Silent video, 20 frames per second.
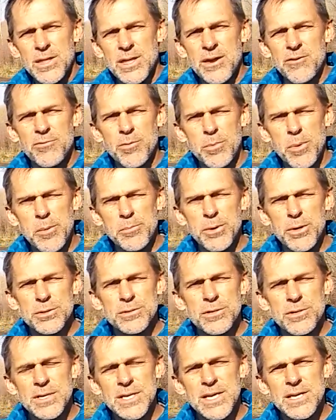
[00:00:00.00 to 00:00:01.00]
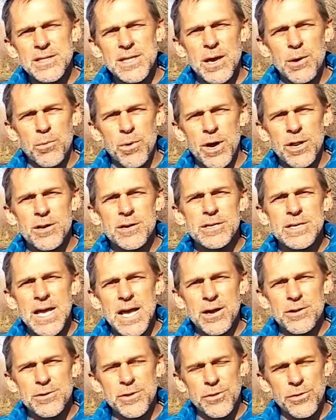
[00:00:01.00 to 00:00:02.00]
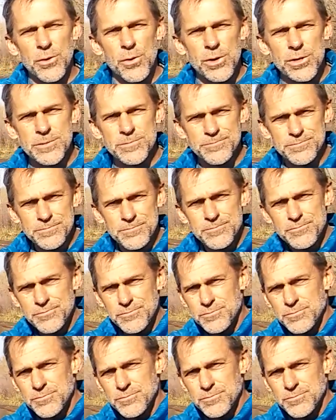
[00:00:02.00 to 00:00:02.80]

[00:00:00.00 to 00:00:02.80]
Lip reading: They have a proposal to get that water down to Thornton.